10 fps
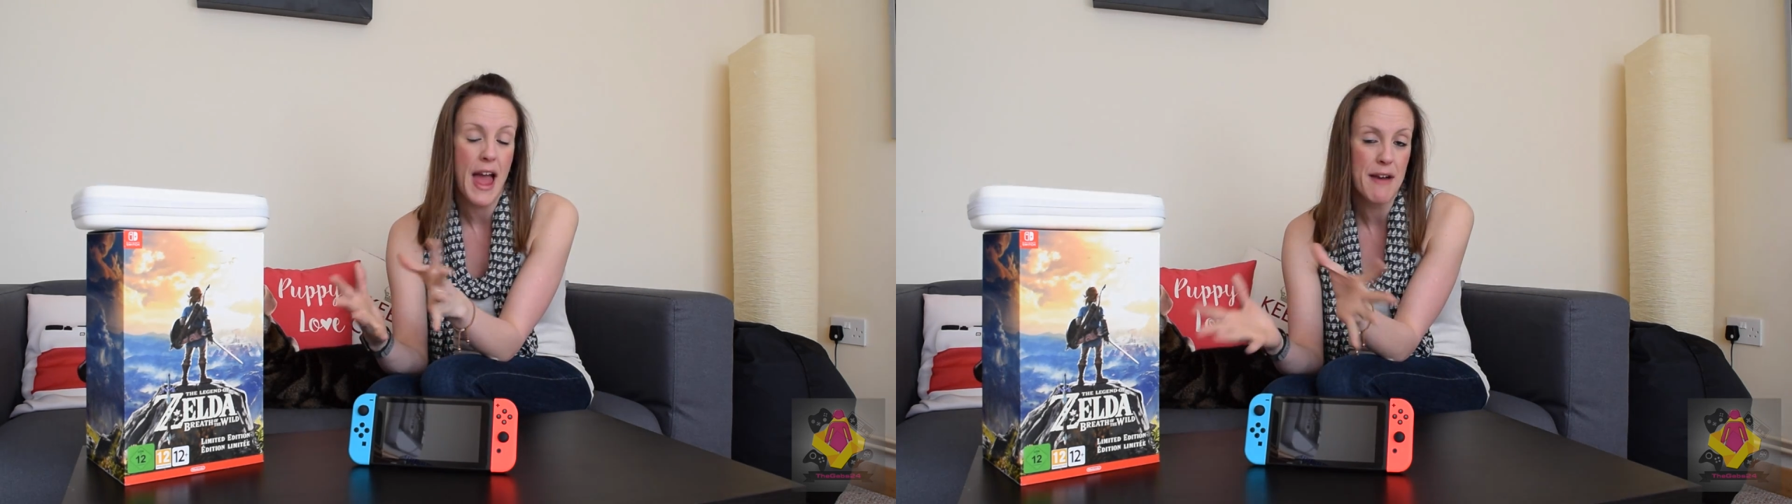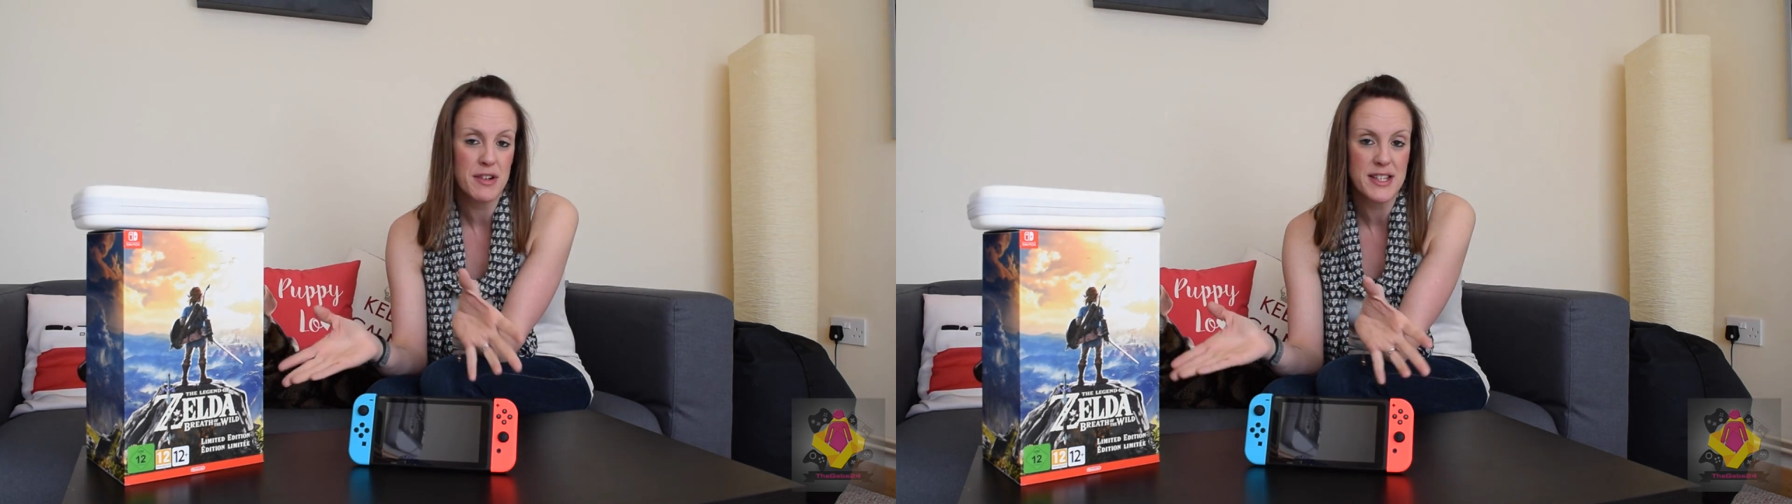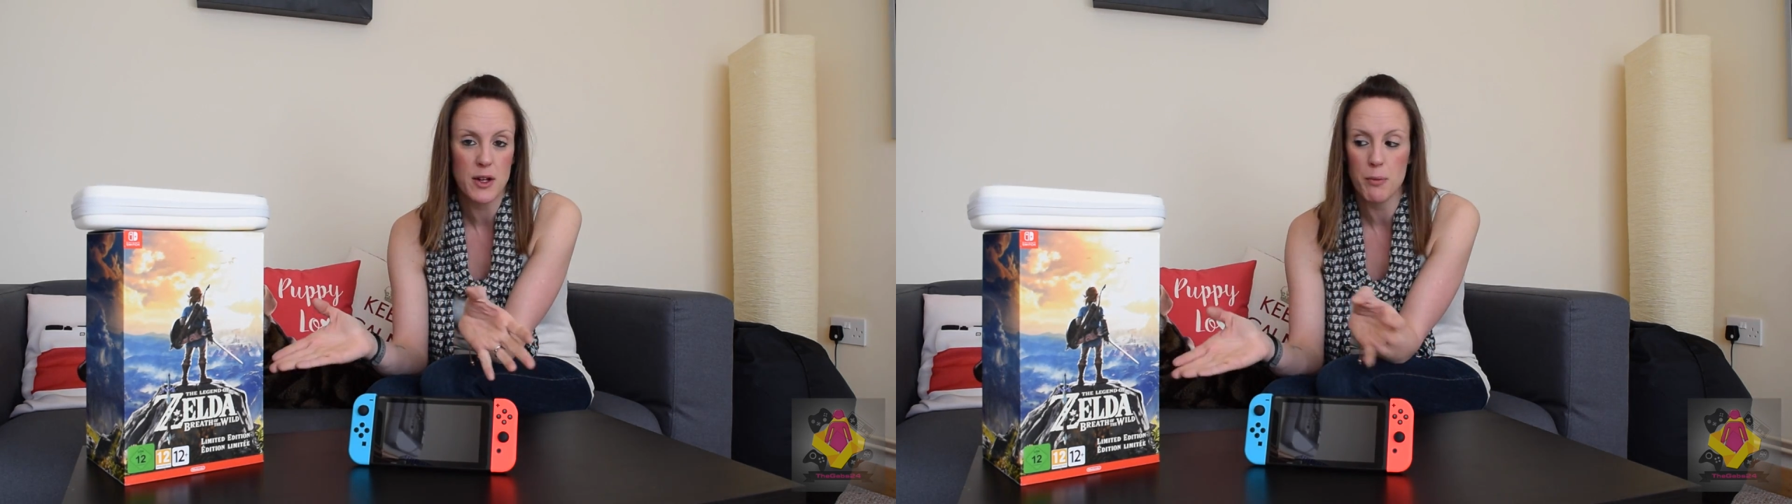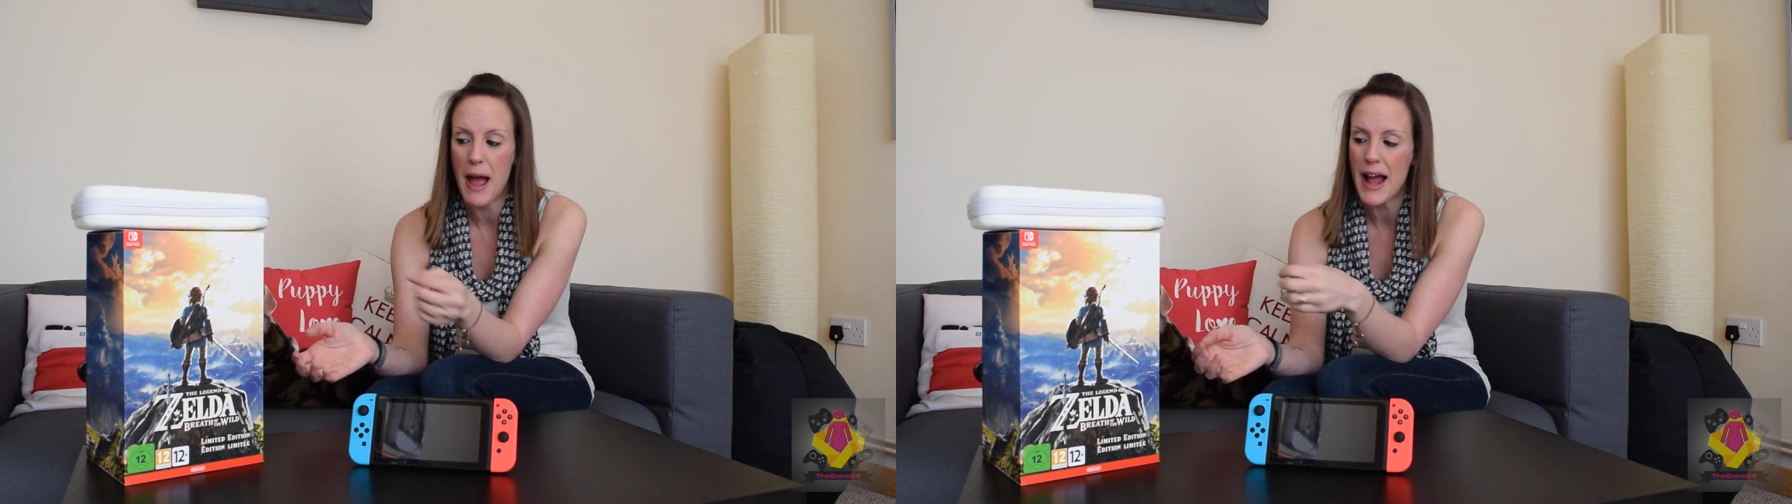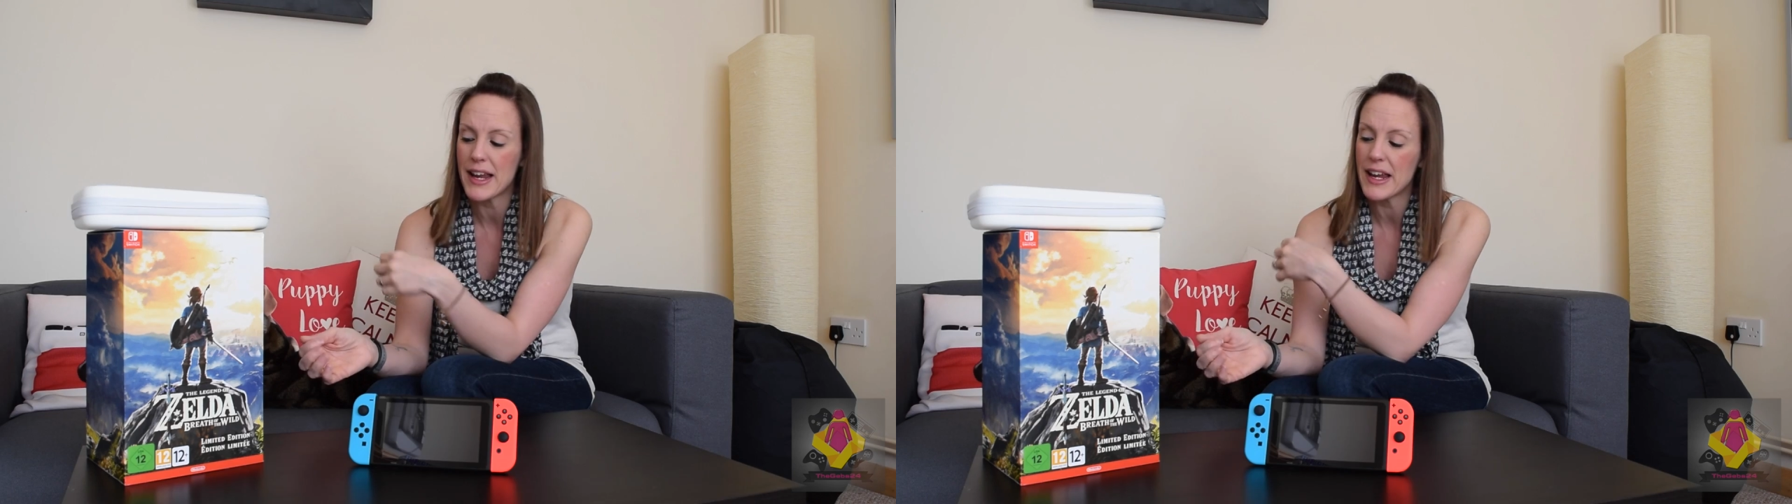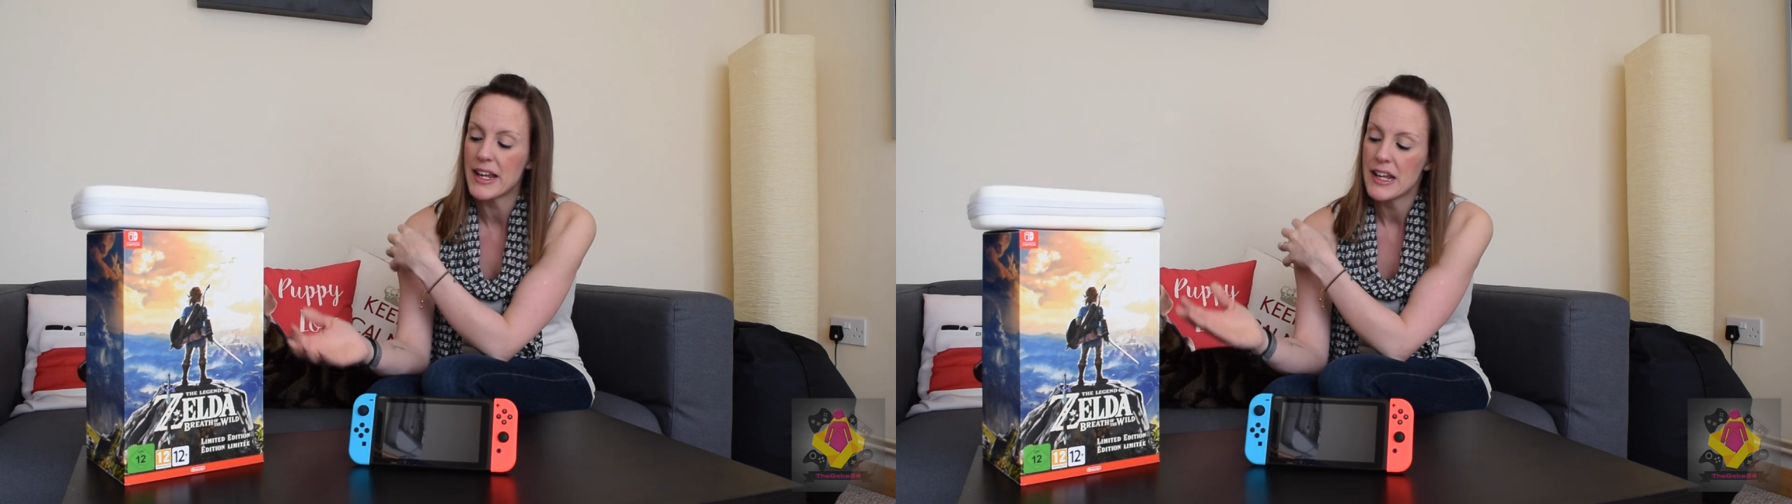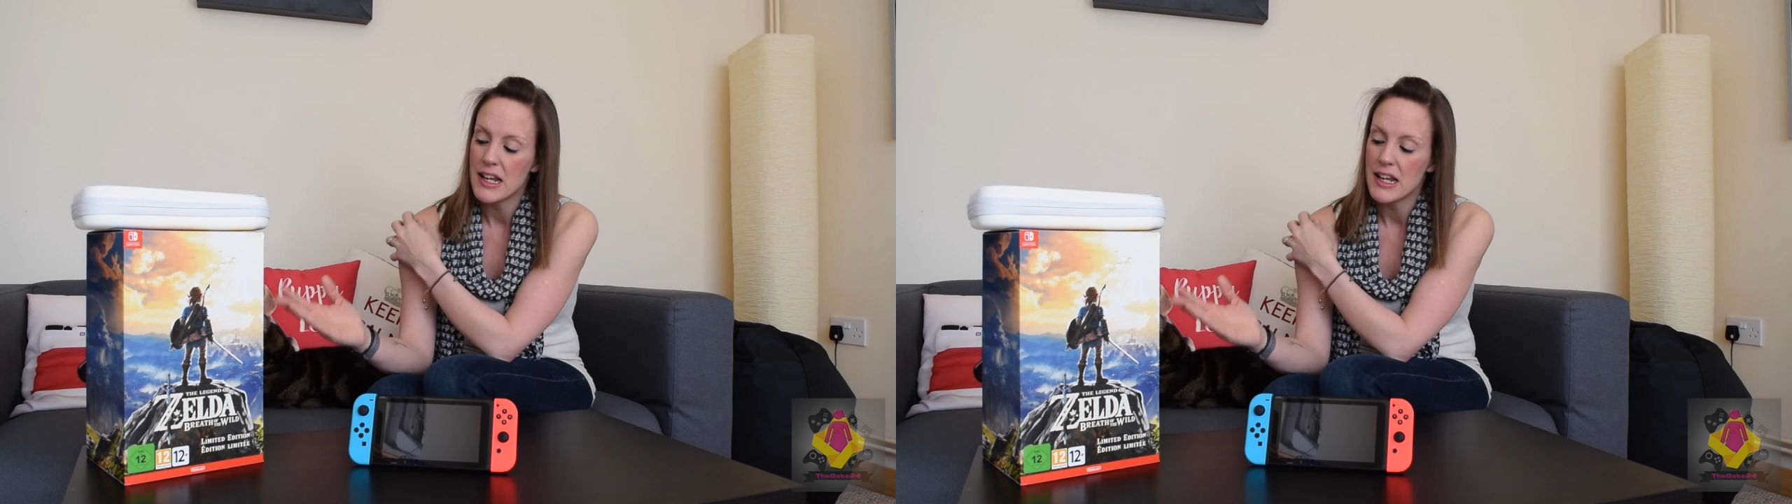every single penny.